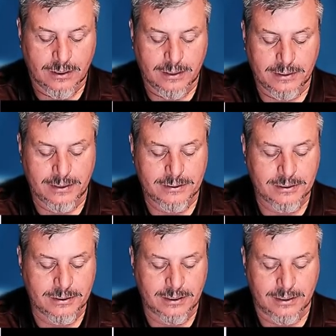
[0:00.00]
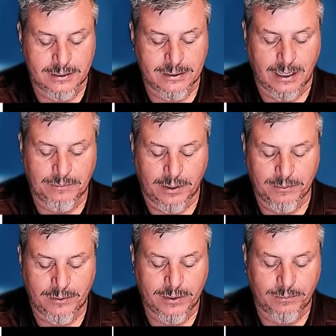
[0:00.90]
And this is just an example.
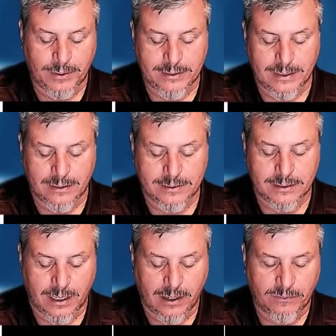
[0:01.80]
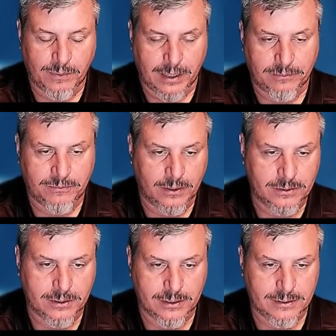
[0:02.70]
We could break down staff by
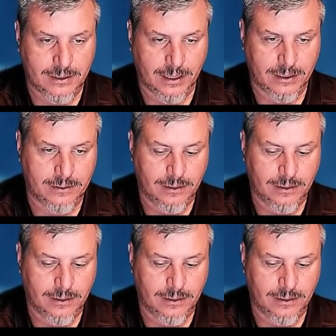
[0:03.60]
functions like